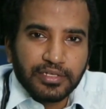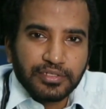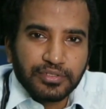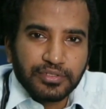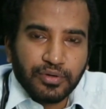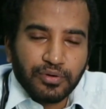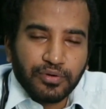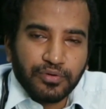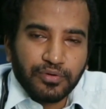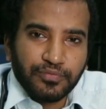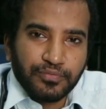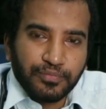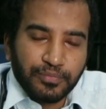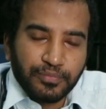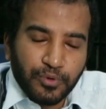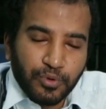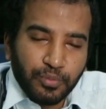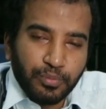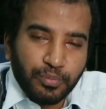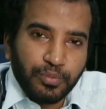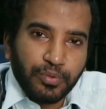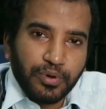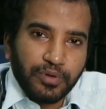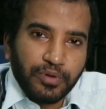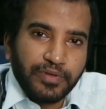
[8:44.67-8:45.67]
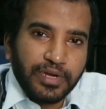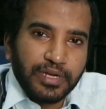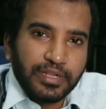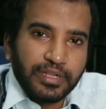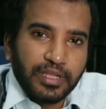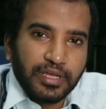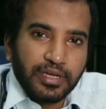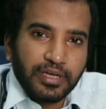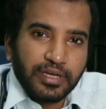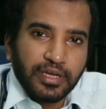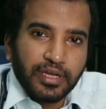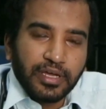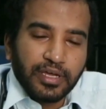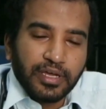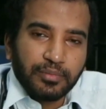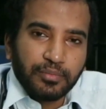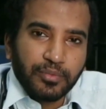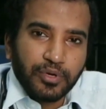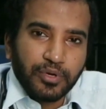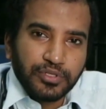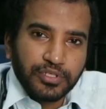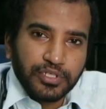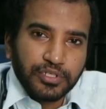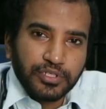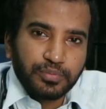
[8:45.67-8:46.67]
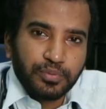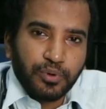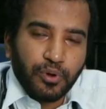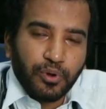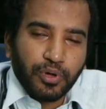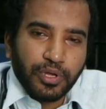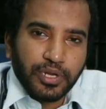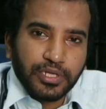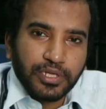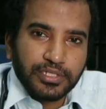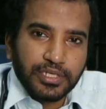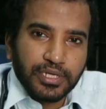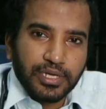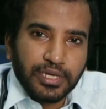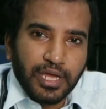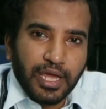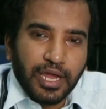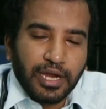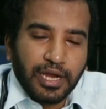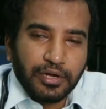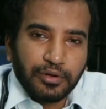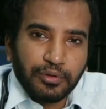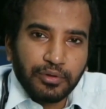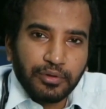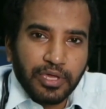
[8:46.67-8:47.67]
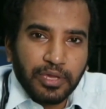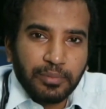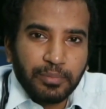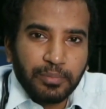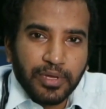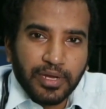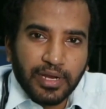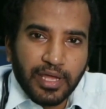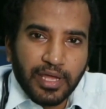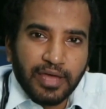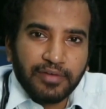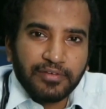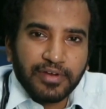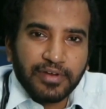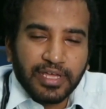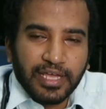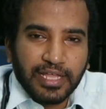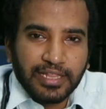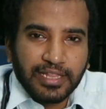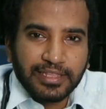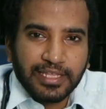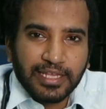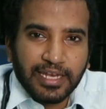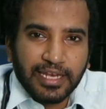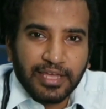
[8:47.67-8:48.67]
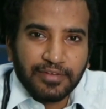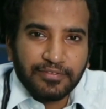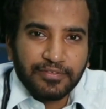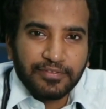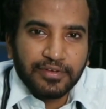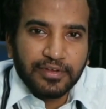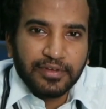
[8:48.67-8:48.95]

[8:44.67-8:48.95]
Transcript: So to prevent the disease progression and to keep and have an healthy life.